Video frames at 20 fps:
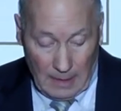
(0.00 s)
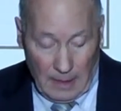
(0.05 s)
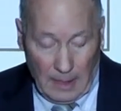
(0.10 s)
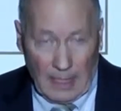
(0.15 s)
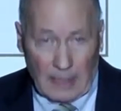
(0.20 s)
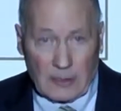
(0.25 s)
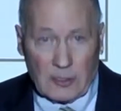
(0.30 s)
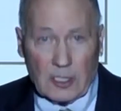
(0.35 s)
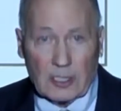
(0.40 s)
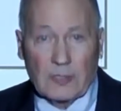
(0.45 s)

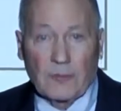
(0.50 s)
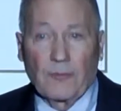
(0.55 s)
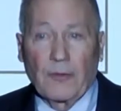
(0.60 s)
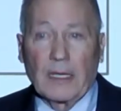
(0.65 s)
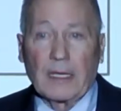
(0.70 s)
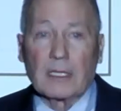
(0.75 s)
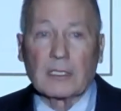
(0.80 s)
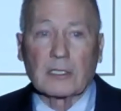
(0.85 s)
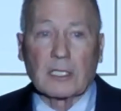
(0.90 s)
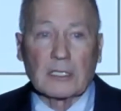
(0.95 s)
and just
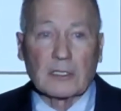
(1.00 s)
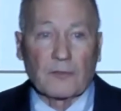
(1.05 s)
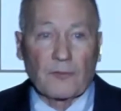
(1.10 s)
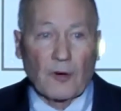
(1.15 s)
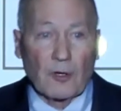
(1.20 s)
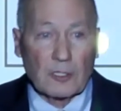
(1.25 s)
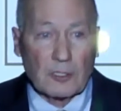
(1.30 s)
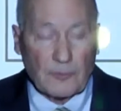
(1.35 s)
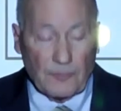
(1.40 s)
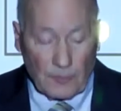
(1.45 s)
finished his
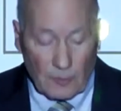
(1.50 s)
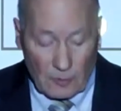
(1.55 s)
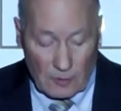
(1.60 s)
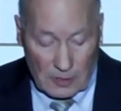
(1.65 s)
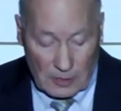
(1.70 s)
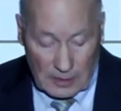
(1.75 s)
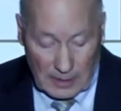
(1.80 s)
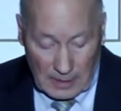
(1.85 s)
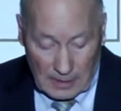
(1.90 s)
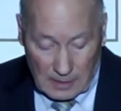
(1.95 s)
first full
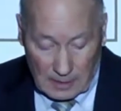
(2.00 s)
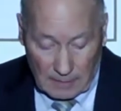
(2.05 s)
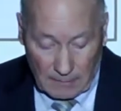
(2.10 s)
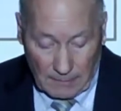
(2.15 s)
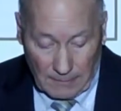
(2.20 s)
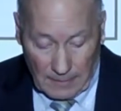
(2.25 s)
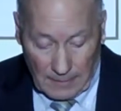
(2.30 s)
season